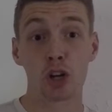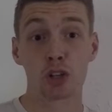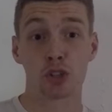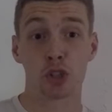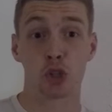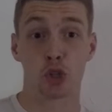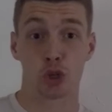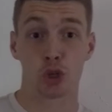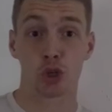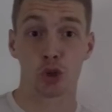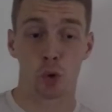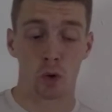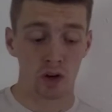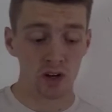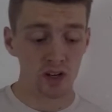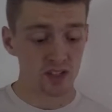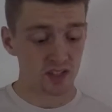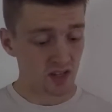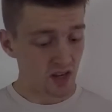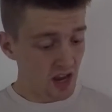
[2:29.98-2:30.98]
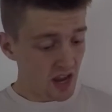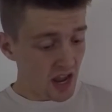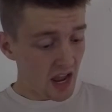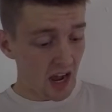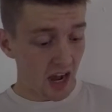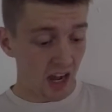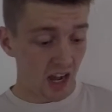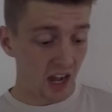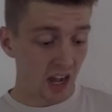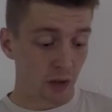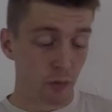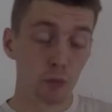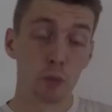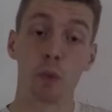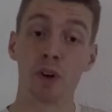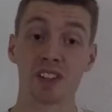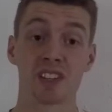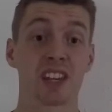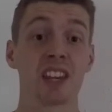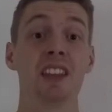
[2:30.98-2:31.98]
on to shorts.
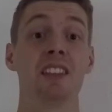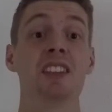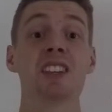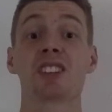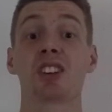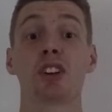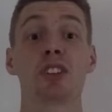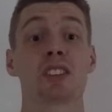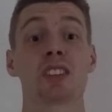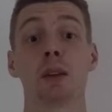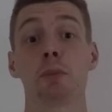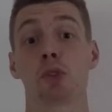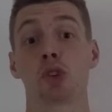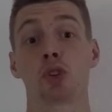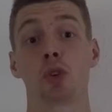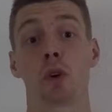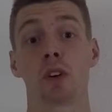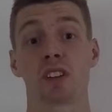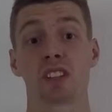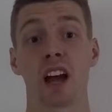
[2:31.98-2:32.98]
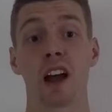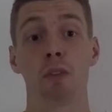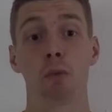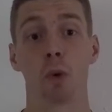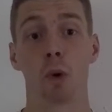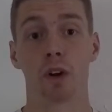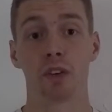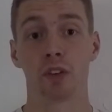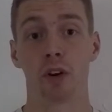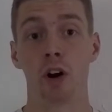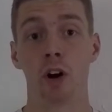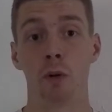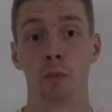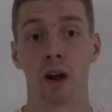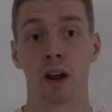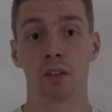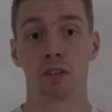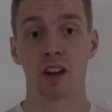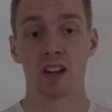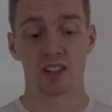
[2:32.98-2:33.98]
Once again, these are the same shorts I've worn to all
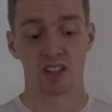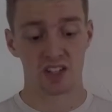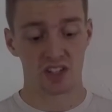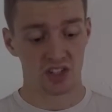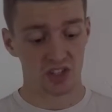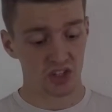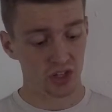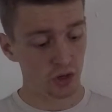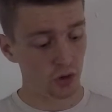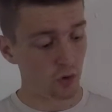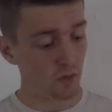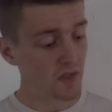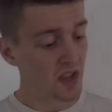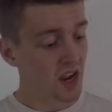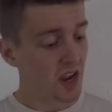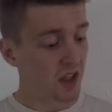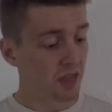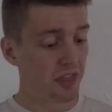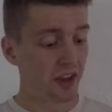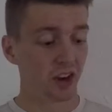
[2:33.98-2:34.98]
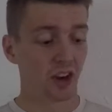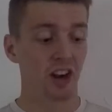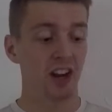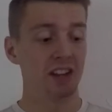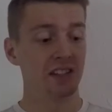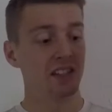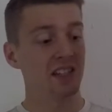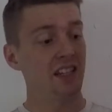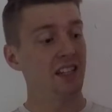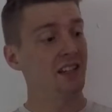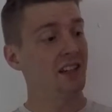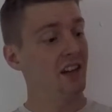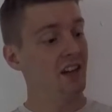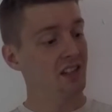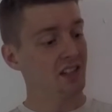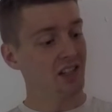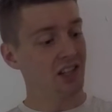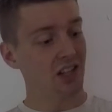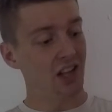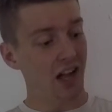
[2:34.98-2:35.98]
my races too. They're
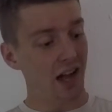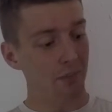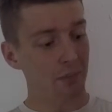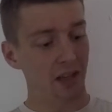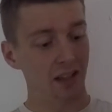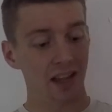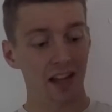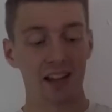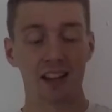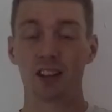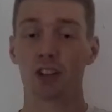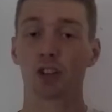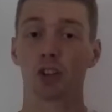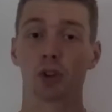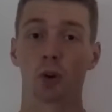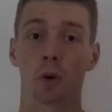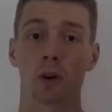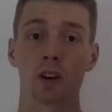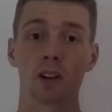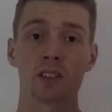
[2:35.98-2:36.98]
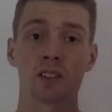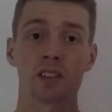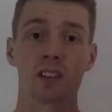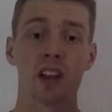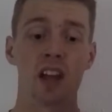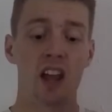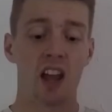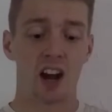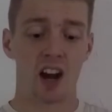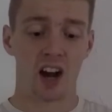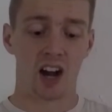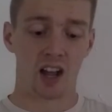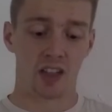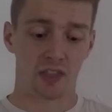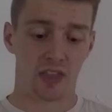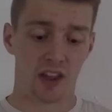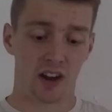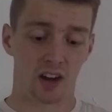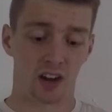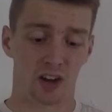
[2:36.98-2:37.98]
Adidas Climalite shorts.
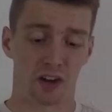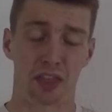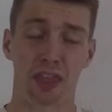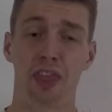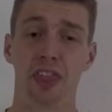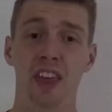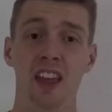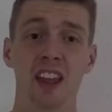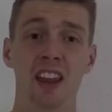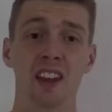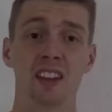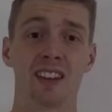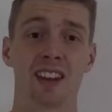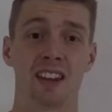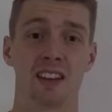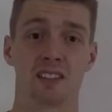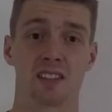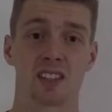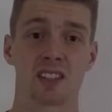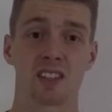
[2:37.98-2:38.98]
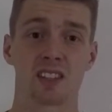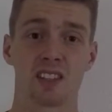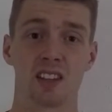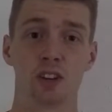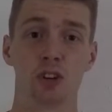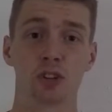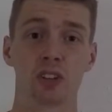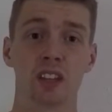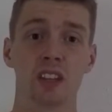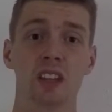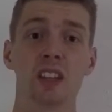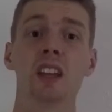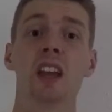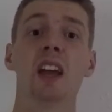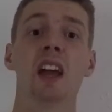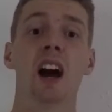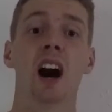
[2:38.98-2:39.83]
They're thin and silky,